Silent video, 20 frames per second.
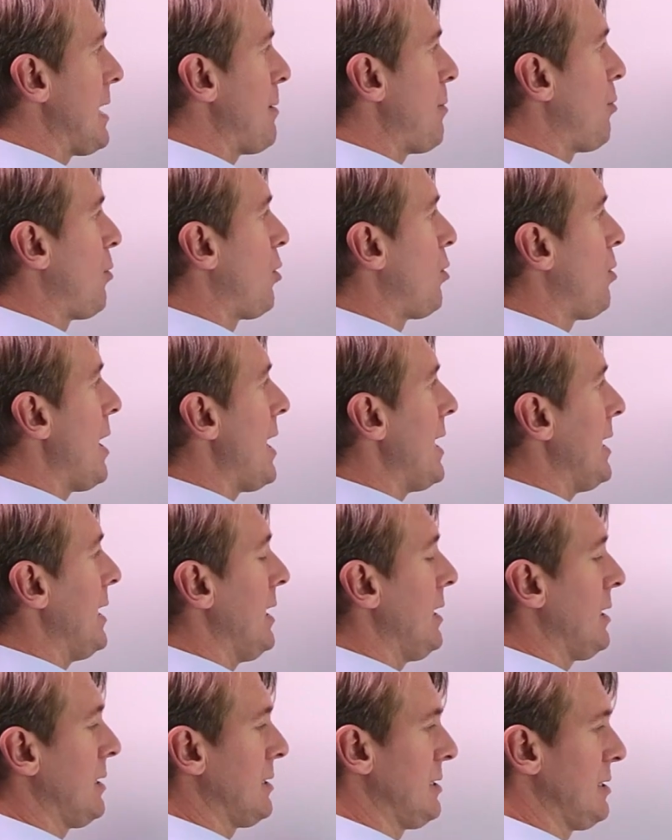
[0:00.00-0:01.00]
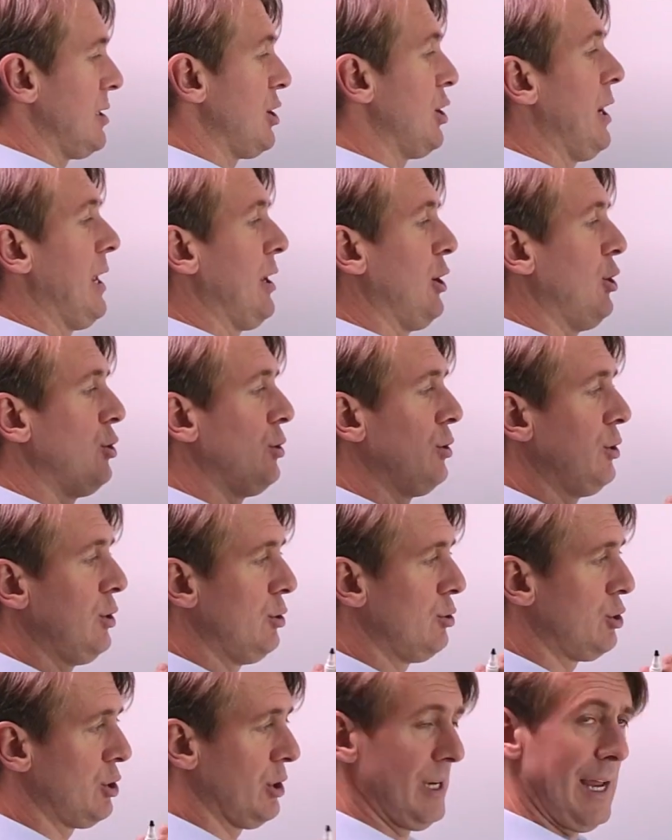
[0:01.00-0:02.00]
time I'm going to write it, because
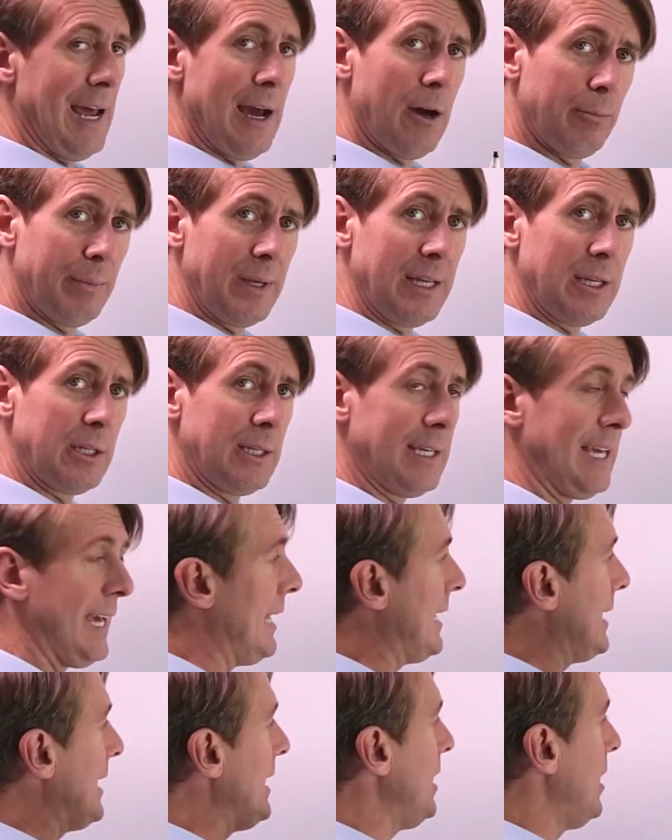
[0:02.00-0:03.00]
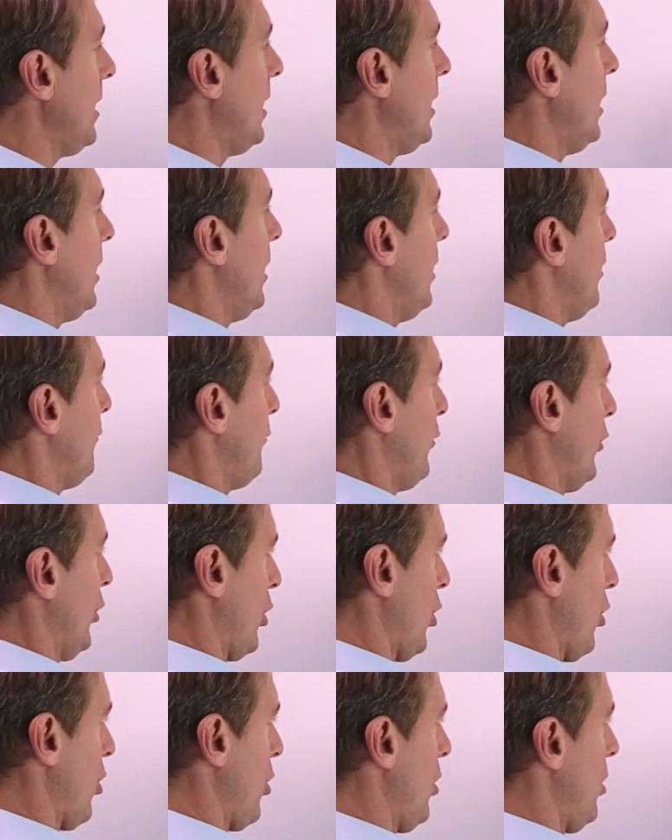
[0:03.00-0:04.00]
you should now be getting it. For the
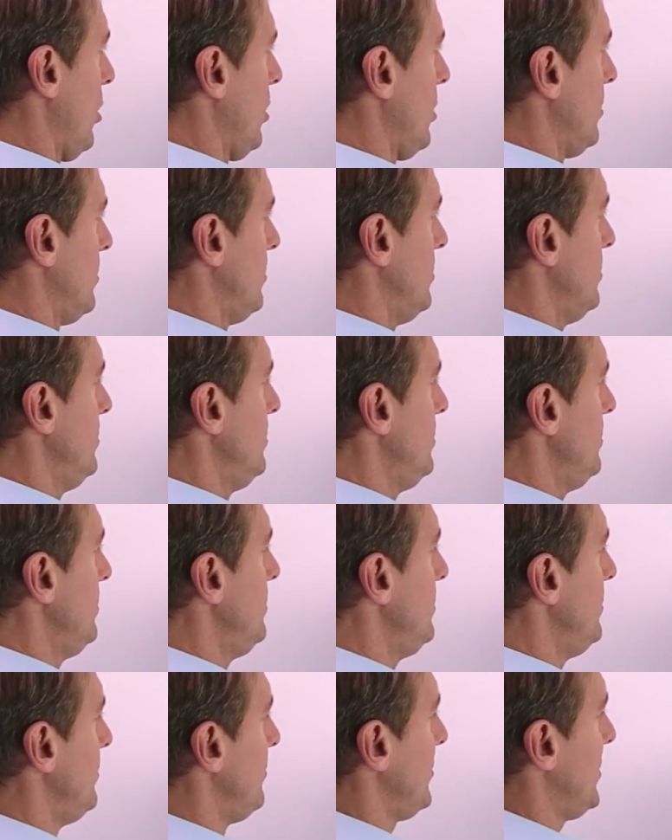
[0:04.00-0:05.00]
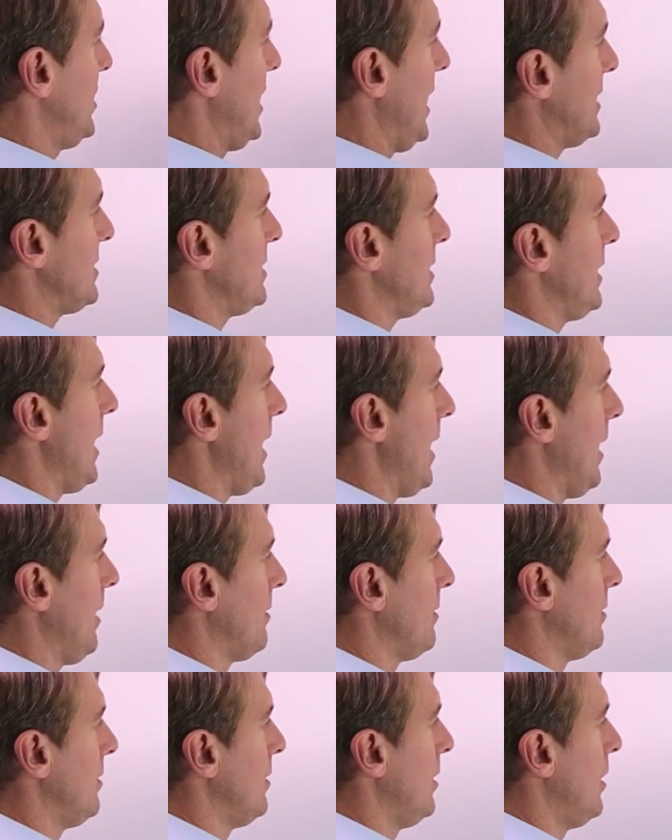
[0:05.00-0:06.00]
girl, takes ya.
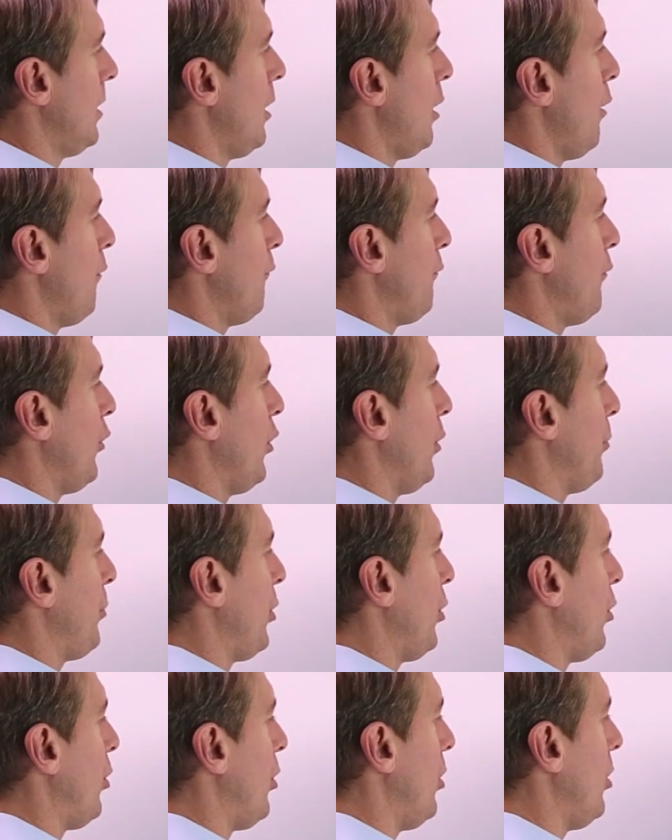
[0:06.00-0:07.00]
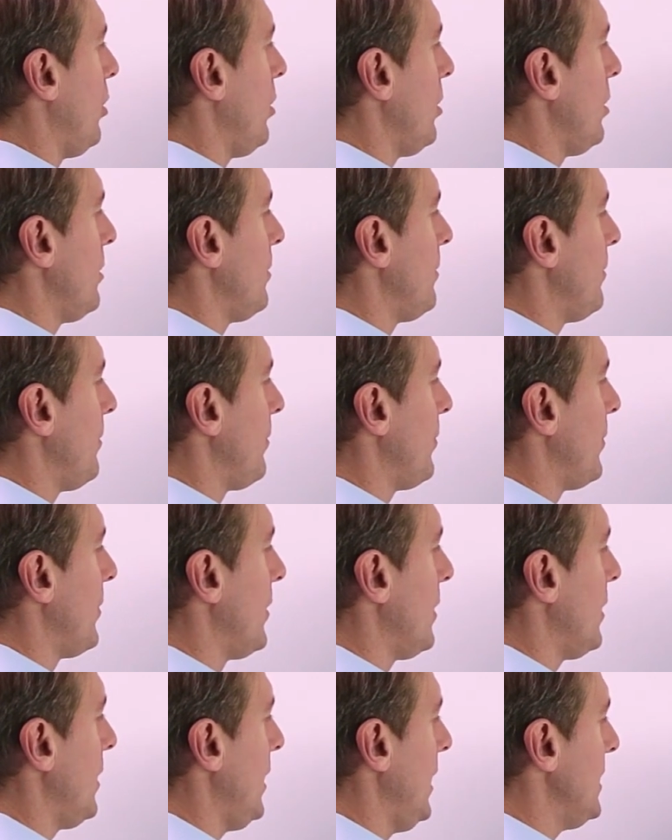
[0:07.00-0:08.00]
For the plural,
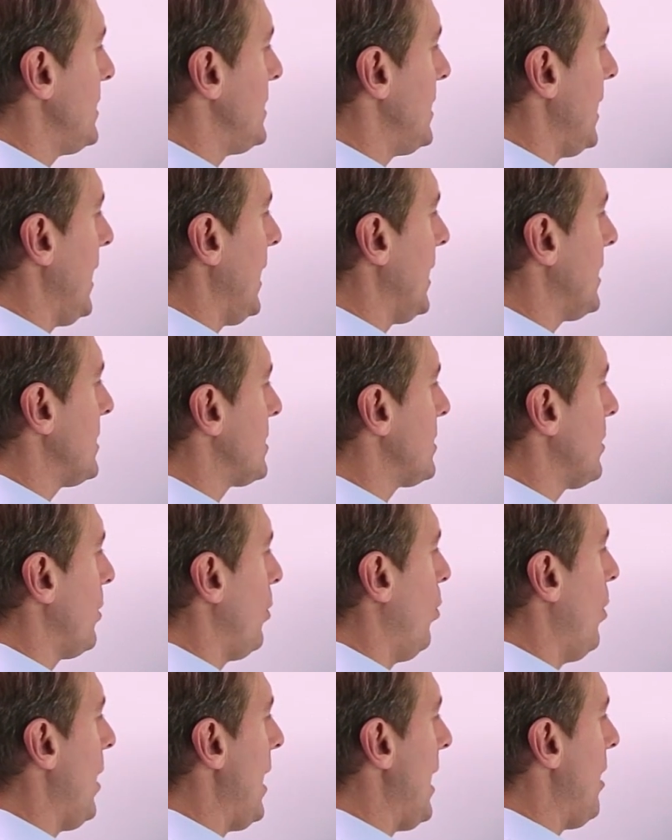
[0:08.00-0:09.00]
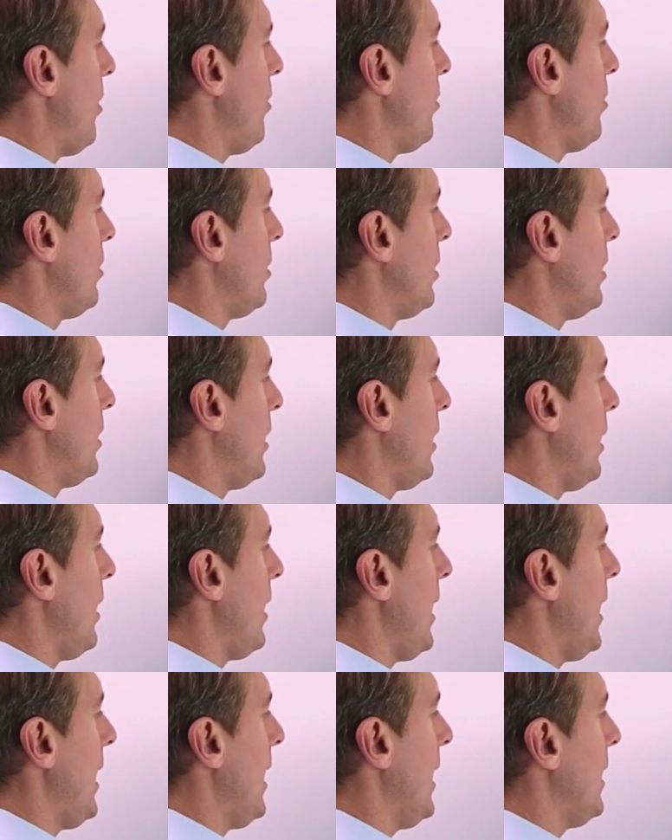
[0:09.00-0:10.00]
it takes wow
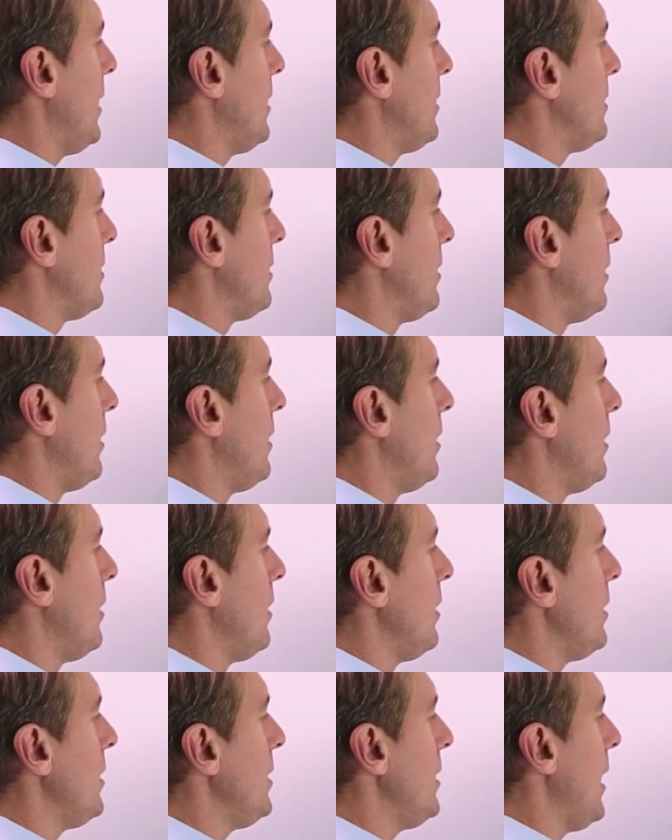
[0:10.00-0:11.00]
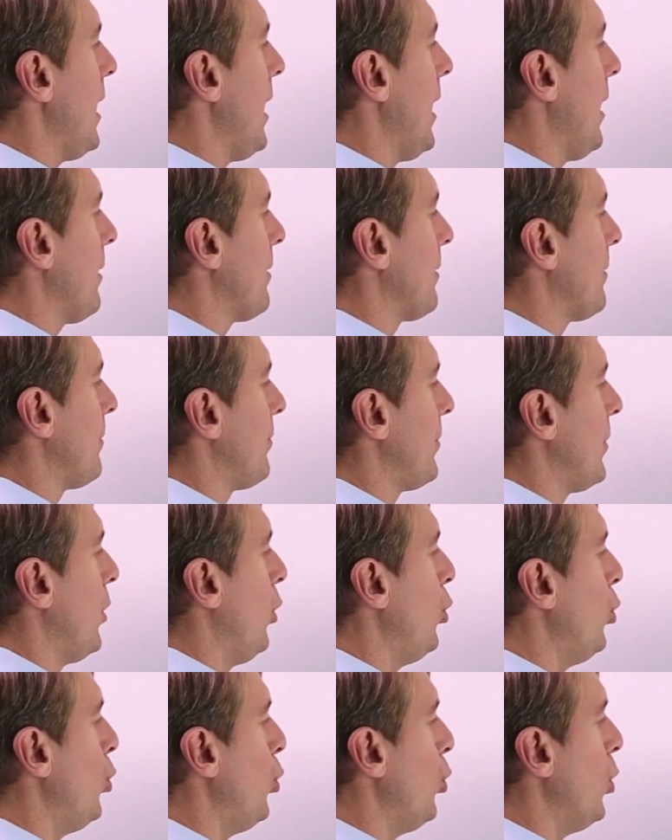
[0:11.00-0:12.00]
and ya,
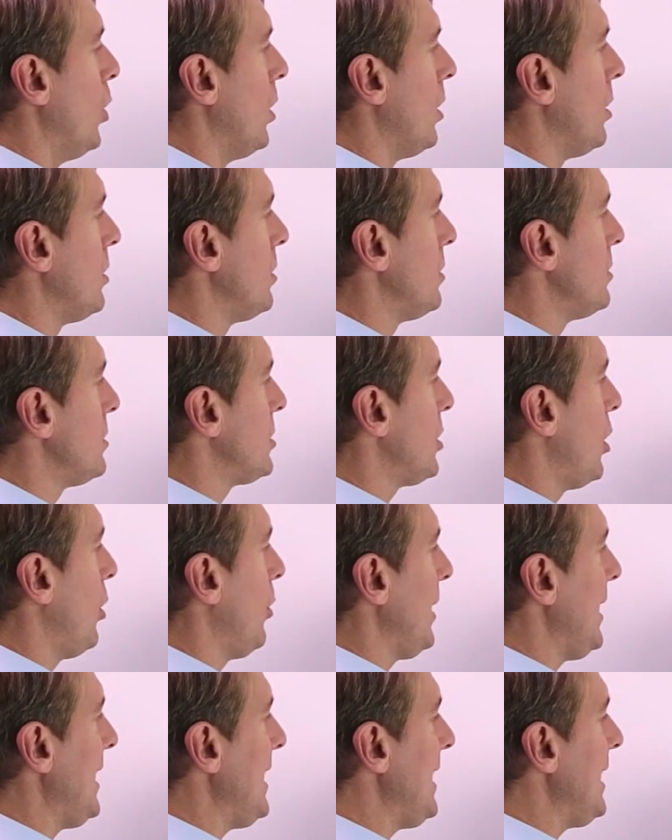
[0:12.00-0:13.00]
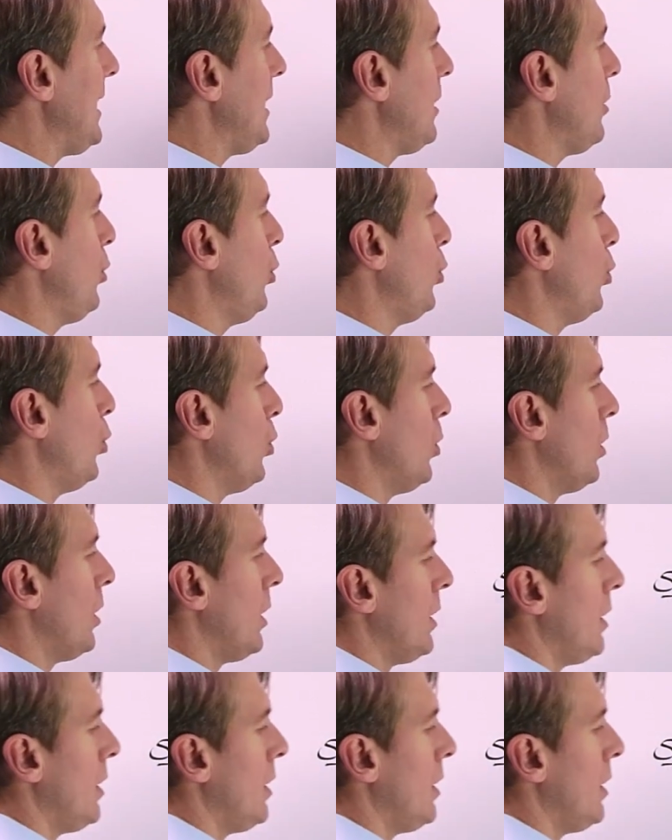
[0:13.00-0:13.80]
oo. So u.